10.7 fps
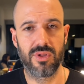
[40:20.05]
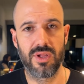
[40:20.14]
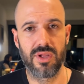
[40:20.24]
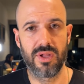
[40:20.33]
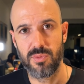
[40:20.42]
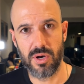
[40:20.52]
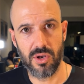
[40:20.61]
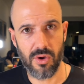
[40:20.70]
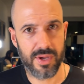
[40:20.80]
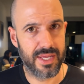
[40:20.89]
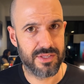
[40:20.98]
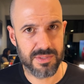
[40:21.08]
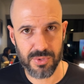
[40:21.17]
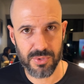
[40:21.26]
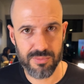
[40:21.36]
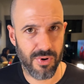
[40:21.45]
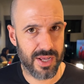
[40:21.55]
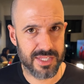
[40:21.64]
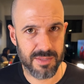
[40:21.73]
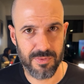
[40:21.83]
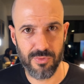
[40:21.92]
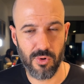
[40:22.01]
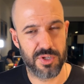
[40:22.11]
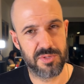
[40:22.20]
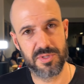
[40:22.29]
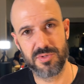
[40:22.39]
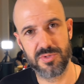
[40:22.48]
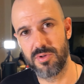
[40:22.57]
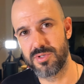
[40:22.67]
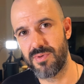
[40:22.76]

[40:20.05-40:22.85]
If you want to lock in some good pricing before Christmas rolls